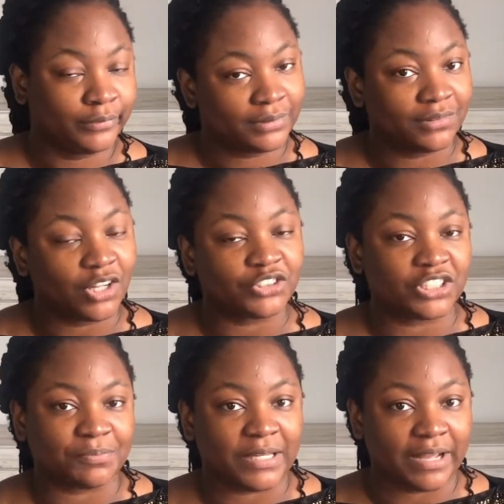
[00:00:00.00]
not
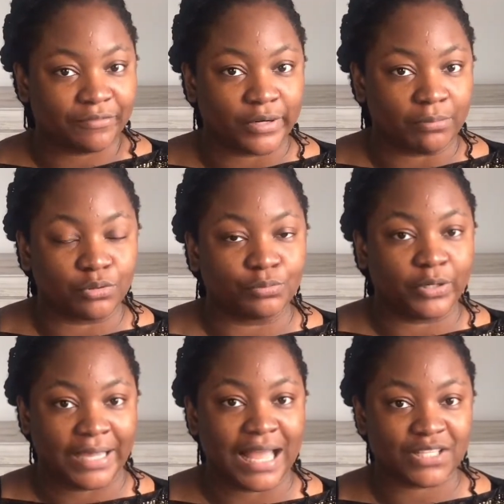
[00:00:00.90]
just being affordable, but
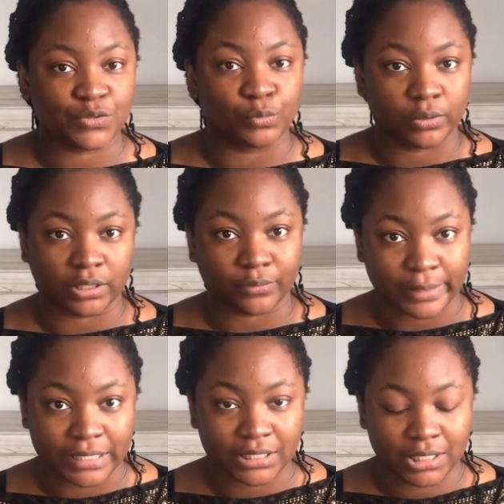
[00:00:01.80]
it has to work,
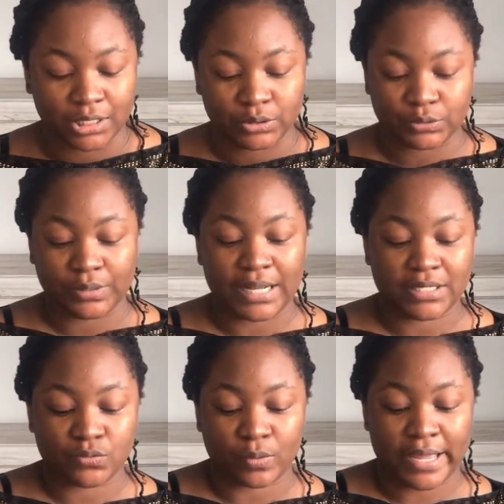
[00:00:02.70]
right? So that
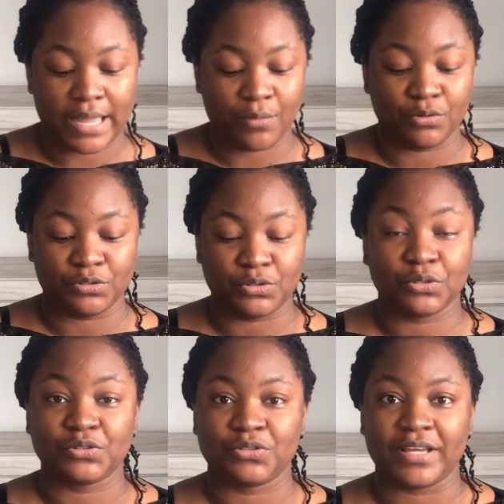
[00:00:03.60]
is why I want to talk
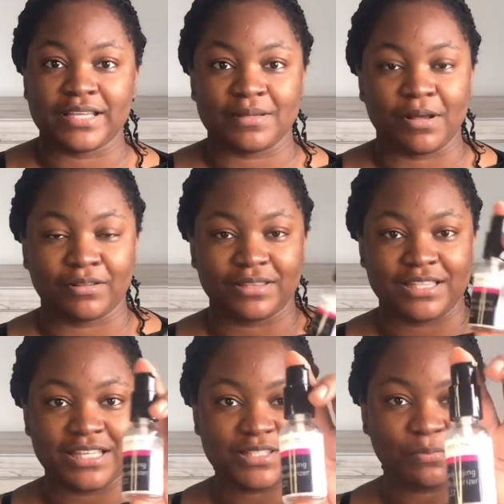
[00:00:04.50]
to you guys about
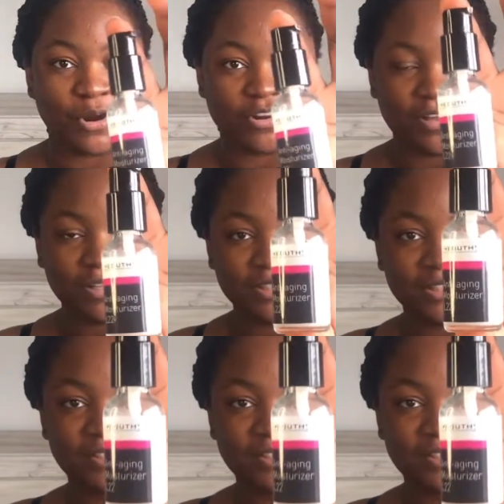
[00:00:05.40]
this product.